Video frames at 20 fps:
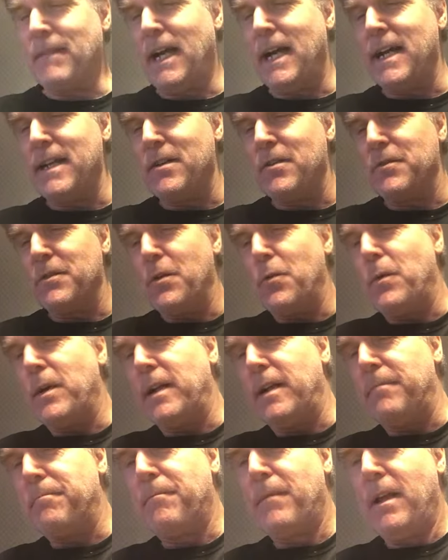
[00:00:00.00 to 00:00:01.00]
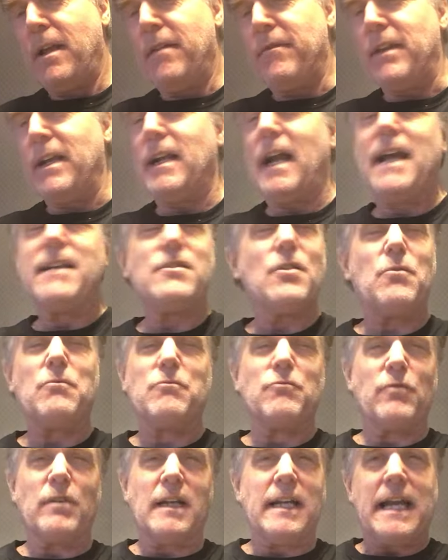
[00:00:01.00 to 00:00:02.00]
I don't know what I think. I
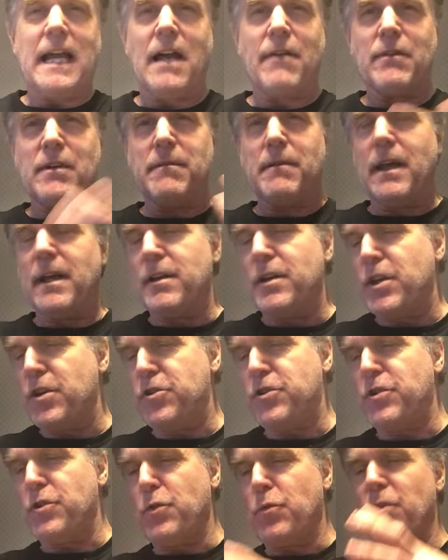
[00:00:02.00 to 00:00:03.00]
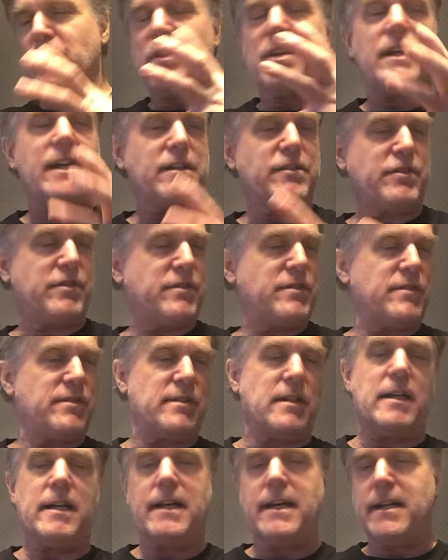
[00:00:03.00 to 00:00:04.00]
don't really have an, an issue with an etched
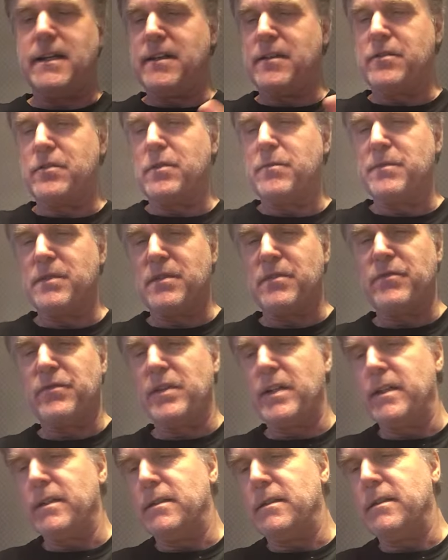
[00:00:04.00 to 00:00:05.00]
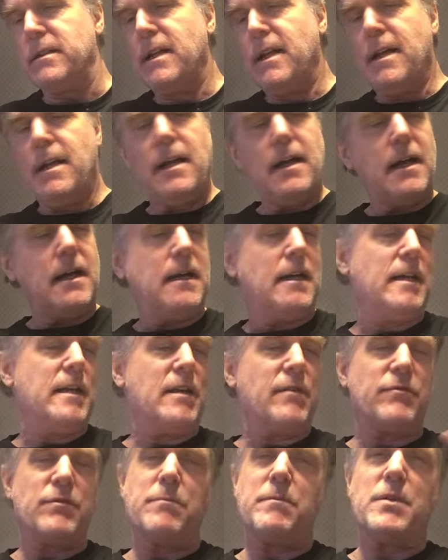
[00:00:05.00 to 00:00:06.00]
side in terms of the final, uh,
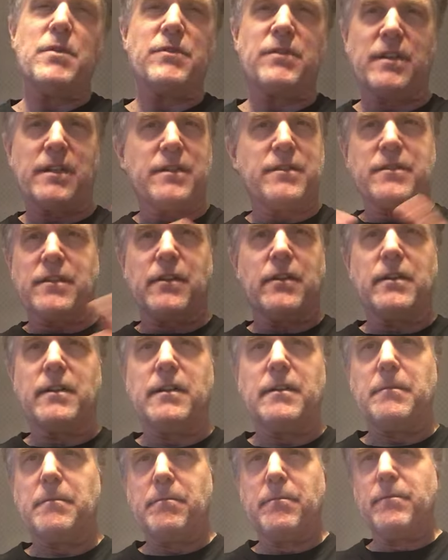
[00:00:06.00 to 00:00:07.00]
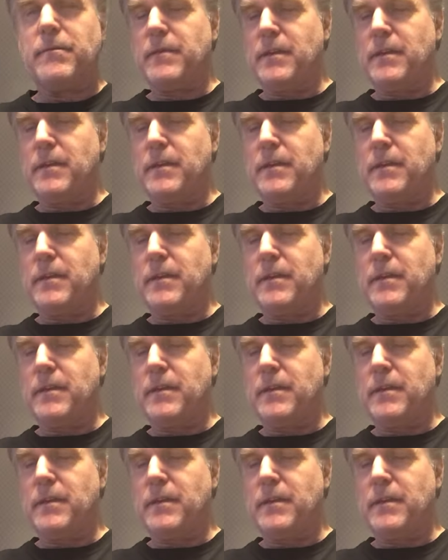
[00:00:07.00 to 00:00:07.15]
if the music isn't going